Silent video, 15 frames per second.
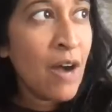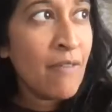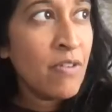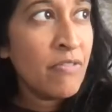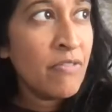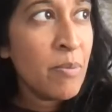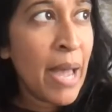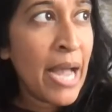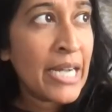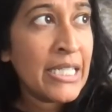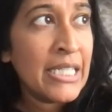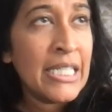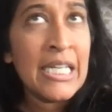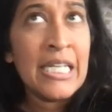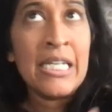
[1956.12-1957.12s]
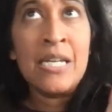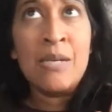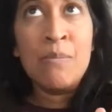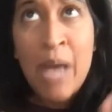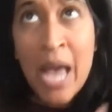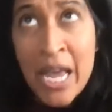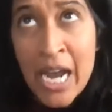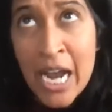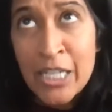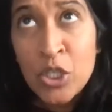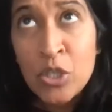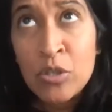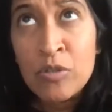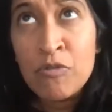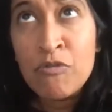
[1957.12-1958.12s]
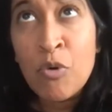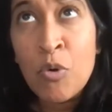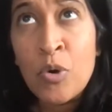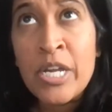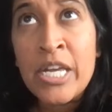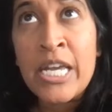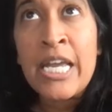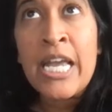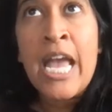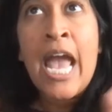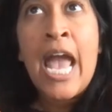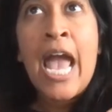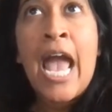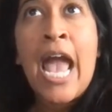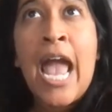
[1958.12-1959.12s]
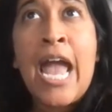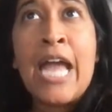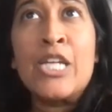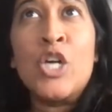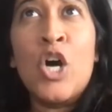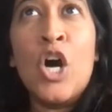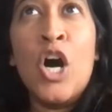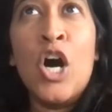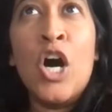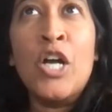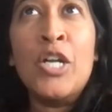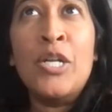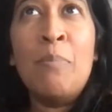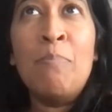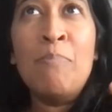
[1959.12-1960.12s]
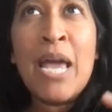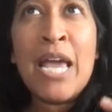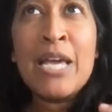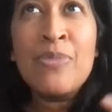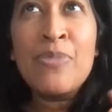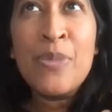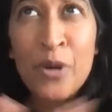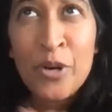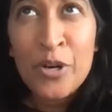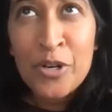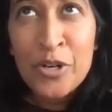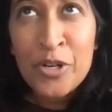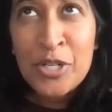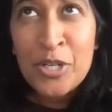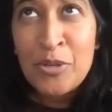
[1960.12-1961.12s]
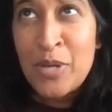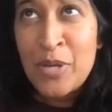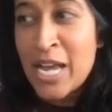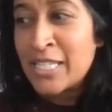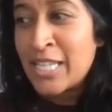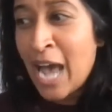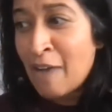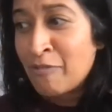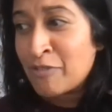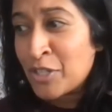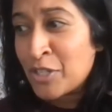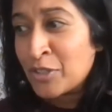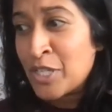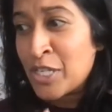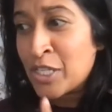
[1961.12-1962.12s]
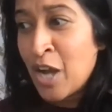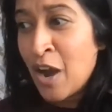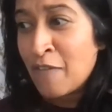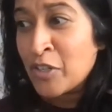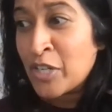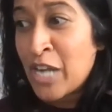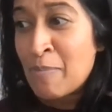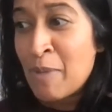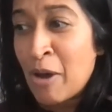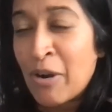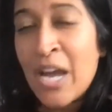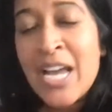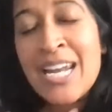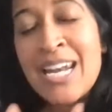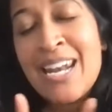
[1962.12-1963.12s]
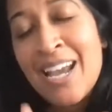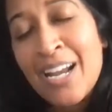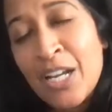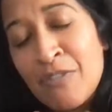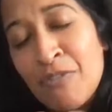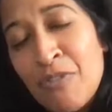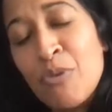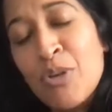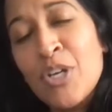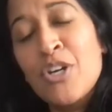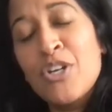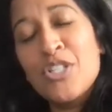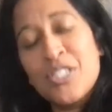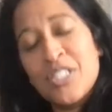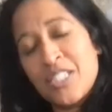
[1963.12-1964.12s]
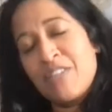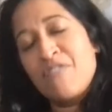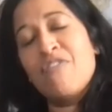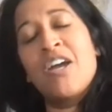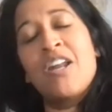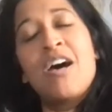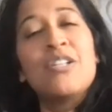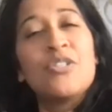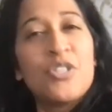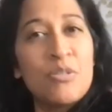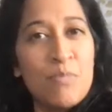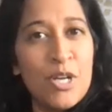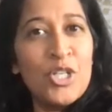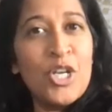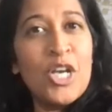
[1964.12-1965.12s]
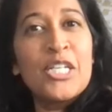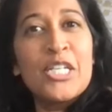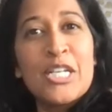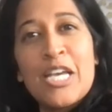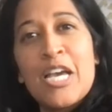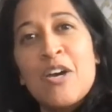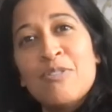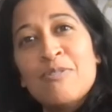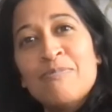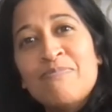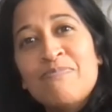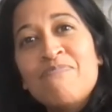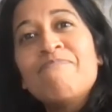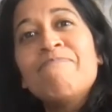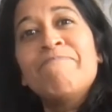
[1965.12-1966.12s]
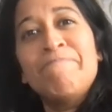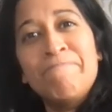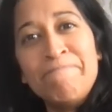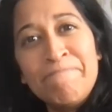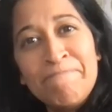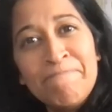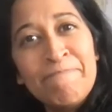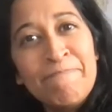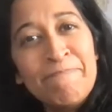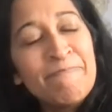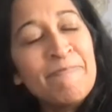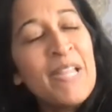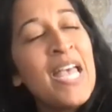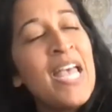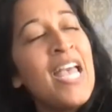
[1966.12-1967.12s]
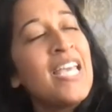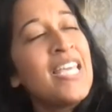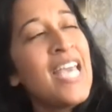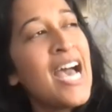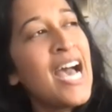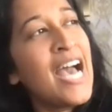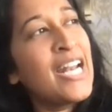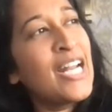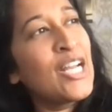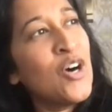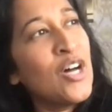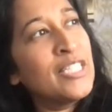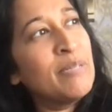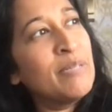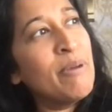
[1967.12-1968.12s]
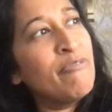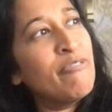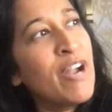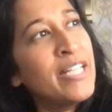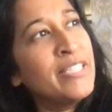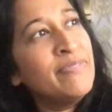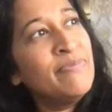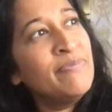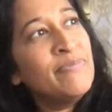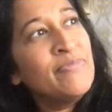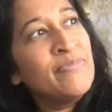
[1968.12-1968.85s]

cover of the magazine. In May I turned 40 and mm. on May 3rd, 2 days after this cover came out, I had negative $365 in my checking account. Mm -hmm. Wow. Yeah, and I called up my friend